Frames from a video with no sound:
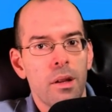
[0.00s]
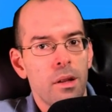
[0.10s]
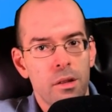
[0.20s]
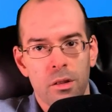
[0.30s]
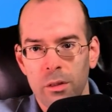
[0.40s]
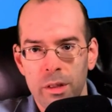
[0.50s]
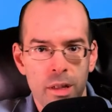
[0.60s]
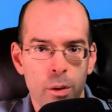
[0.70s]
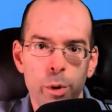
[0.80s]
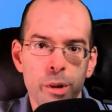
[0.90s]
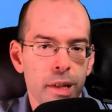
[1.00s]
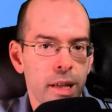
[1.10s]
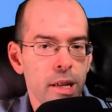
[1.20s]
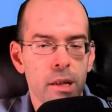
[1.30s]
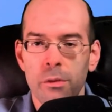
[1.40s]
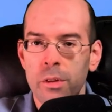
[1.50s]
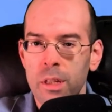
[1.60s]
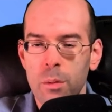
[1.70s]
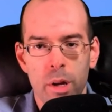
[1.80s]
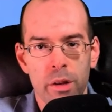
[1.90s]
So let's say we're in the key of
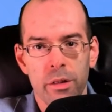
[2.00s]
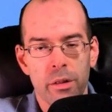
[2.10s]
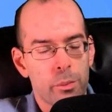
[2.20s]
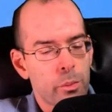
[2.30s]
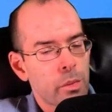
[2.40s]
C major.